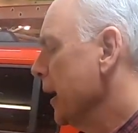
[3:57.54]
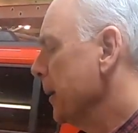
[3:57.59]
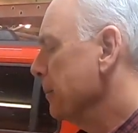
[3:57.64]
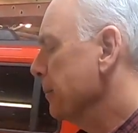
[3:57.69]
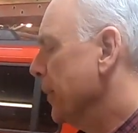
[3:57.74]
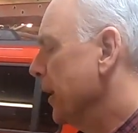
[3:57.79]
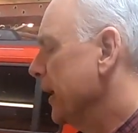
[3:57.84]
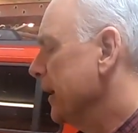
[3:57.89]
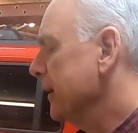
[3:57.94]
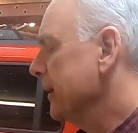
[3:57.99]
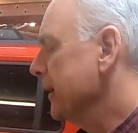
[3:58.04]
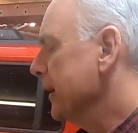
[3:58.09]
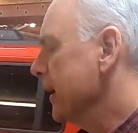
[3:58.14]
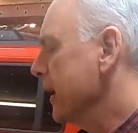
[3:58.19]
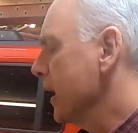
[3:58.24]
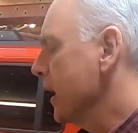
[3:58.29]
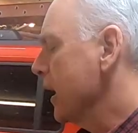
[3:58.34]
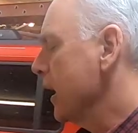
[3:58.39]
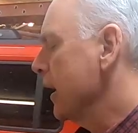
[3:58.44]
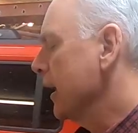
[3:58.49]
But
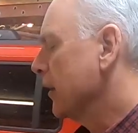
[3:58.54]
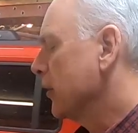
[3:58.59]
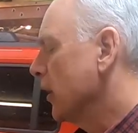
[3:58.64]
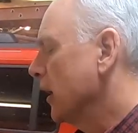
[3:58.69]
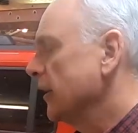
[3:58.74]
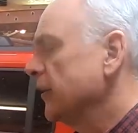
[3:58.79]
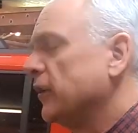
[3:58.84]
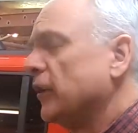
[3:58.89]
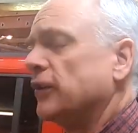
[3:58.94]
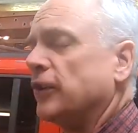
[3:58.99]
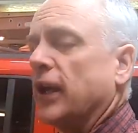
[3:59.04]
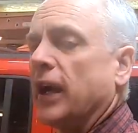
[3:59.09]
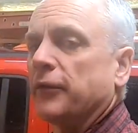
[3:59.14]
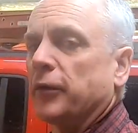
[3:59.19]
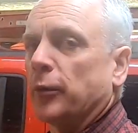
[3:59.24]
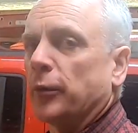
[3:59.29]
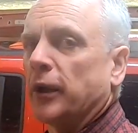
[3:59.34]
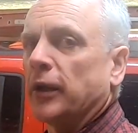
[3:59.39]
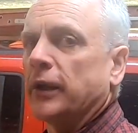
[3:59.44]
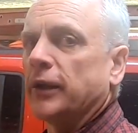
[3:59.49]
it caused us to have a
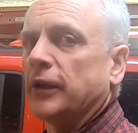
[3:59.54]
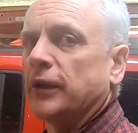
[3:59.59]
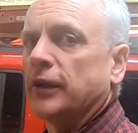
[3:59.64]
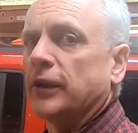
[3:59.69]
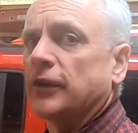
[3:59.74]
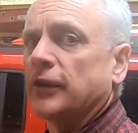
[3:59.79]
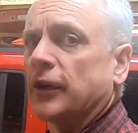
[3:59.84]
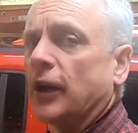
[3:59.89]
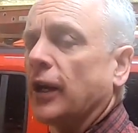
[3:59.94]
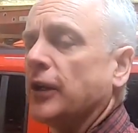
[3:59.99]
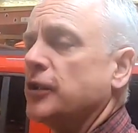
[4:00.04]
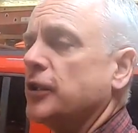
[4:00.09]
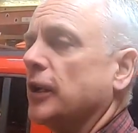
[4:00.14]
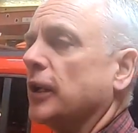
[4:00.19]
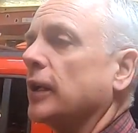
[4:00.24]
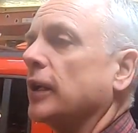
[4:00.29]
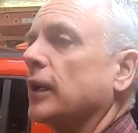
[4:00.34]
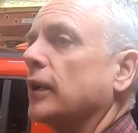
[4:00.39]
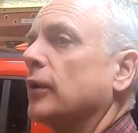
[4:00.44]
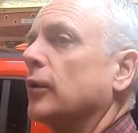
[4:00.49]
really good
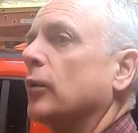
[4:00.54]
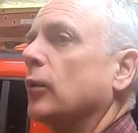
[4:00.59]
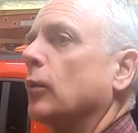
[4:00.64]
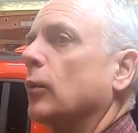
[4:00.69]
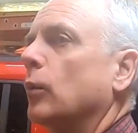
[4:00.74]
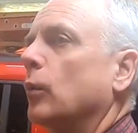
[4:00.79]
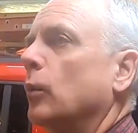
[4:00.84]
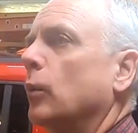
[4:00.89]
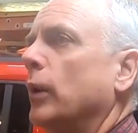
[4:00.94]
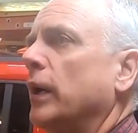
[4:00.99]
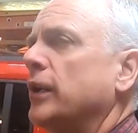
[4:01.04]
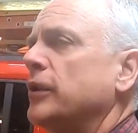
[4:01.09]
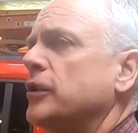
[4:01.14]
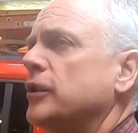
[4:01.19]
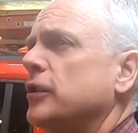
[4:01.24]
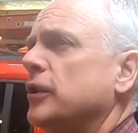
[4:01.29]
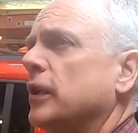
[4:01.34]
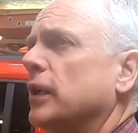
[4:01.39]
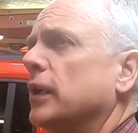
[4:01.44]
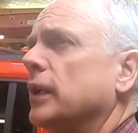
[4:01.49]
discussion.
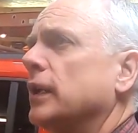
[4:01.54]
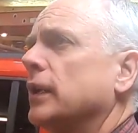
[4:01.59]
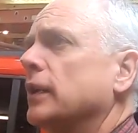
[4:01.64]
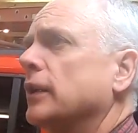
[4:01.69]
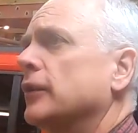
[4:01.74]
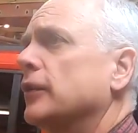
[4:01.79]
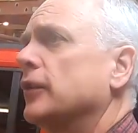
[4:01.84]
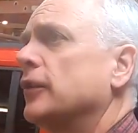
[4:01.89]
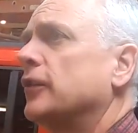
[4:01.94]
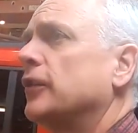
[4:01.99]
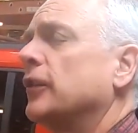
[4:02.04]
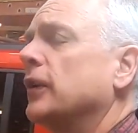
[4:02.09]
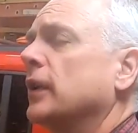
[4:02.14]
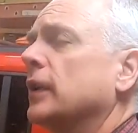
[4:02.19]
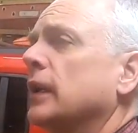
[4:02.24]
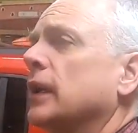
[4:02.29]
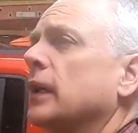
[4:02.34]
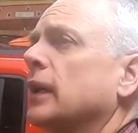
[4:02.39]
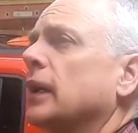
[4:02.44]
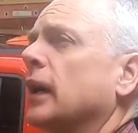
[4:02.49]
Which is,
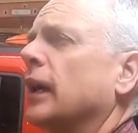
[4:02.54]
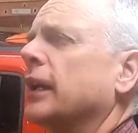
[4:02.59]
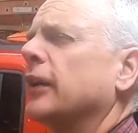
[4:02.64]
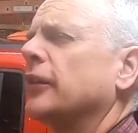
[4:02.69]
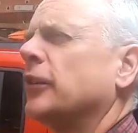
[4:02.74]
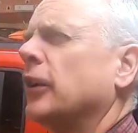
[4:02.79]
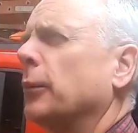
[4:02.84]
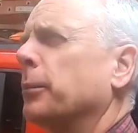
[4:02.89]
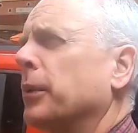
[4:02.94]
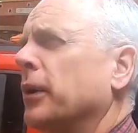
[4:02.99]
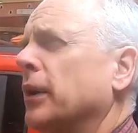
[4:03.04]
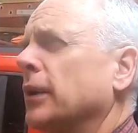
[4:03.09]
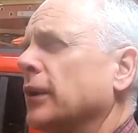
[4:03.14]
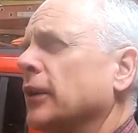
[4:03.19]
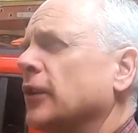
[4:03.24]
I guess I'll put it